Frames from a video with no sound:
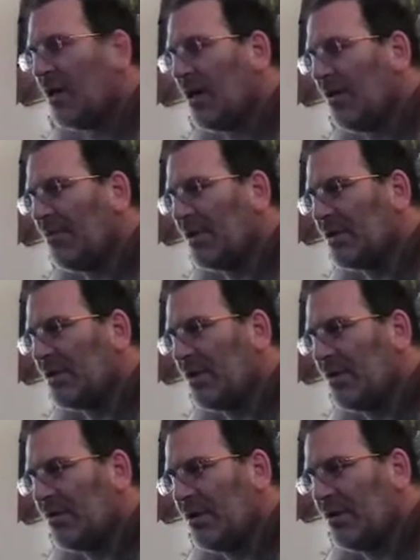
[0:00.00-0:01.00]
I mean,
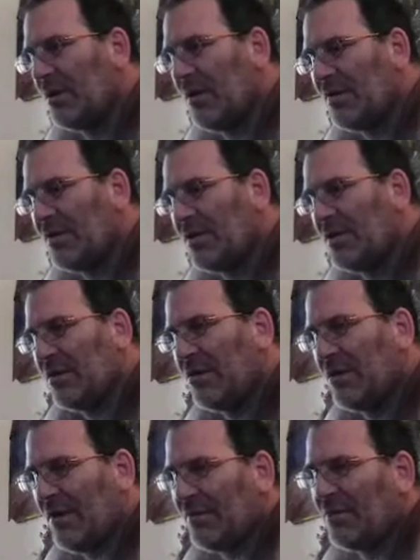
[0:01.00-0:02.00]
so you have
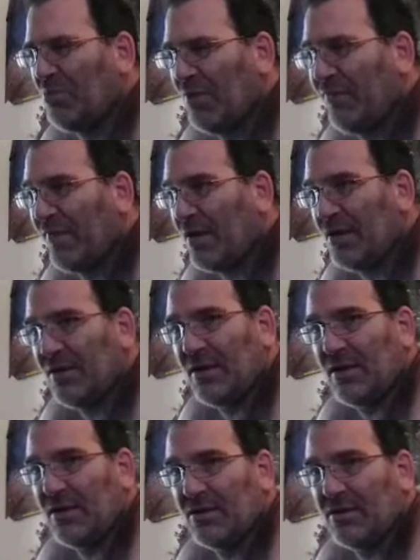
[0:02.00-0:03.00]
to be very
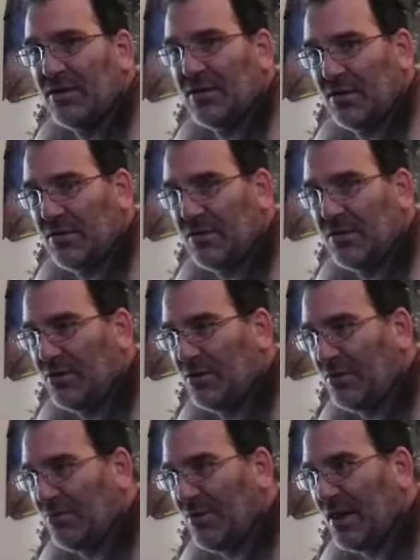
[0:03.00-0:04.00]
diligent and do
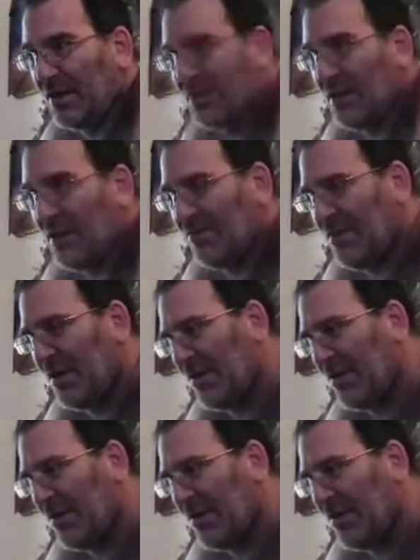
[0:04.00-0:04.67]
your best not to make